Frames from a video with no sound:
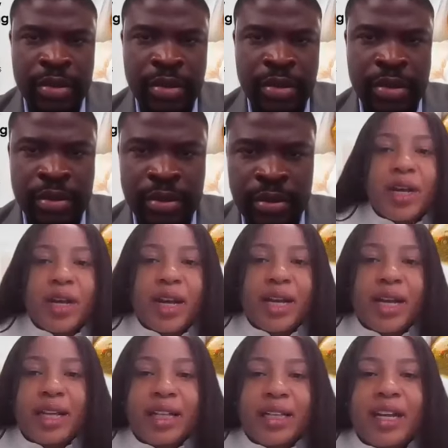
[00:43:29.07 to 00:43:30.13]
Yeah, so
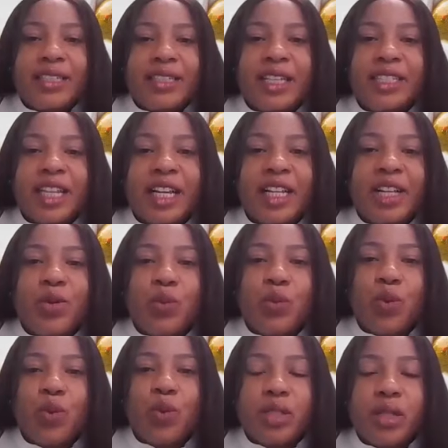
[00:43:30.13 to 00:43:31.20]
I think essentially
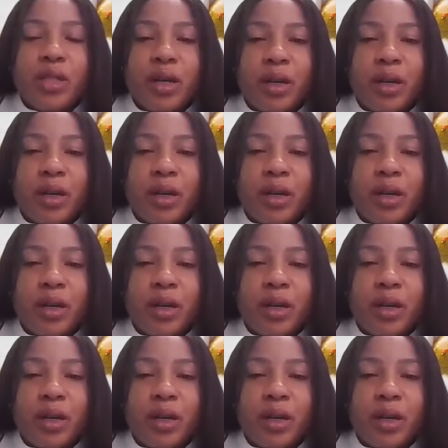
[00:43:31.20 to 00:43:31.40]
what